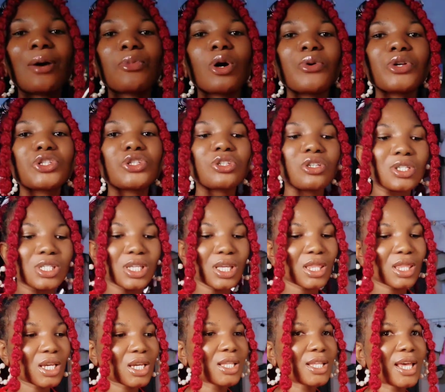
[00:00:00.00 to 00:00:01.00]
I am going to use
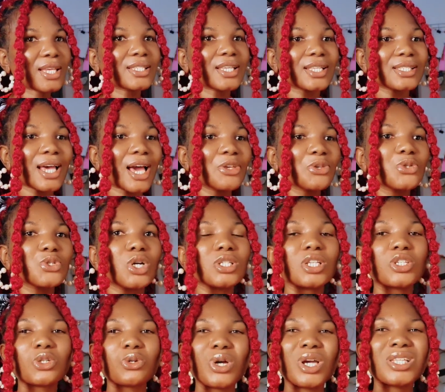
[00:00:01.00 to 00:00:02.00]
the thickness that I use
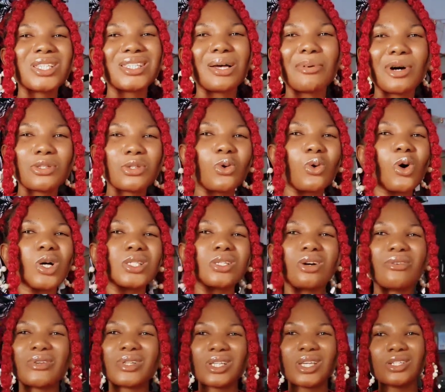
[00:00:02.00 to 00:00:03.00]
on the screen, is about quarter of